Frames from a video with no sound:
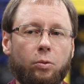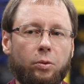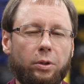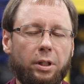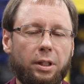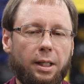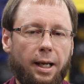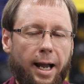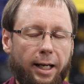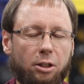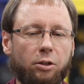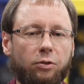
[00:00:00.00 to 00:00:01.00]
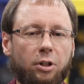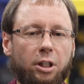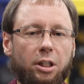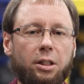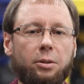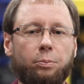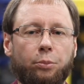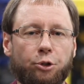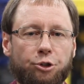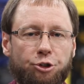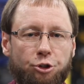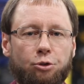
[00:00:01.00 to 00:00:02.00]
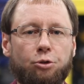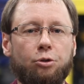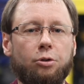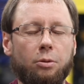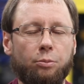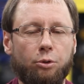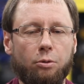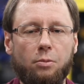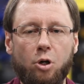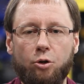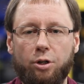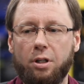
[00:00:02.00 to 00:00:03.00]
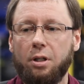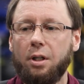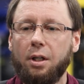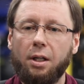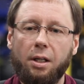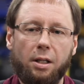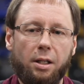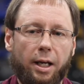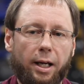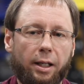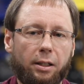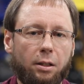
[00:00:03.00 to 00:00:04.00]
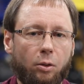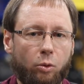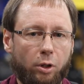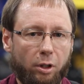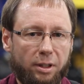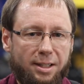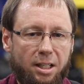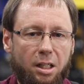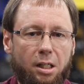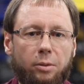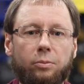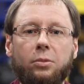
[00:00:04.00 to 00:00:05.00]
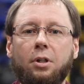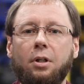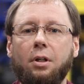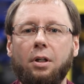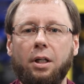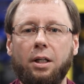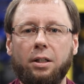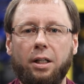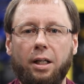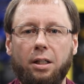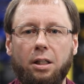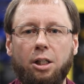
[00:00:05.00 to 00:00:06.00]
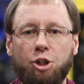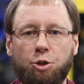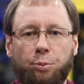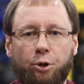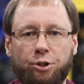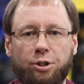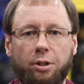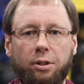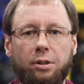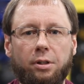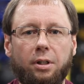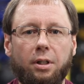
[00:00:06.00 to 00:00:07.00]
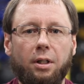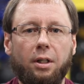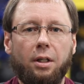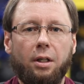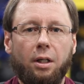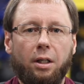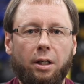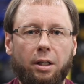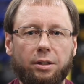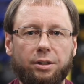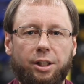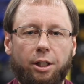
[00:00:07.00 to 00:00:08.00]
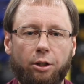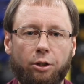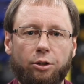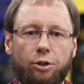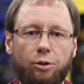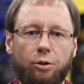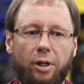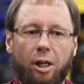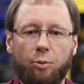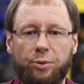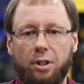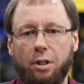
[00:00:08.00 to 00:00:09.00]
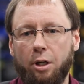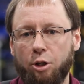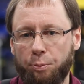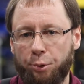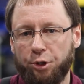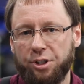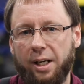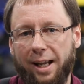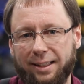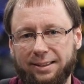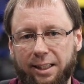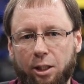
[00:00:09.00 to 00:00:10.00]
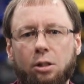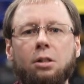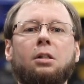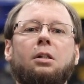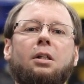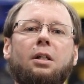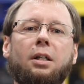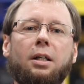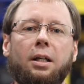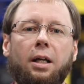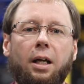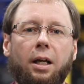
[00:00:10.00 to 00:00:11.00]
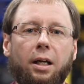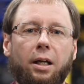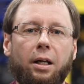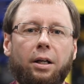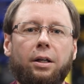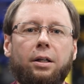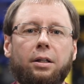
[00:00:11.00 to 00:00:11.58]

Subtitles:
we actively pursue and promote that we're a team and that each person is here to help the other person excel and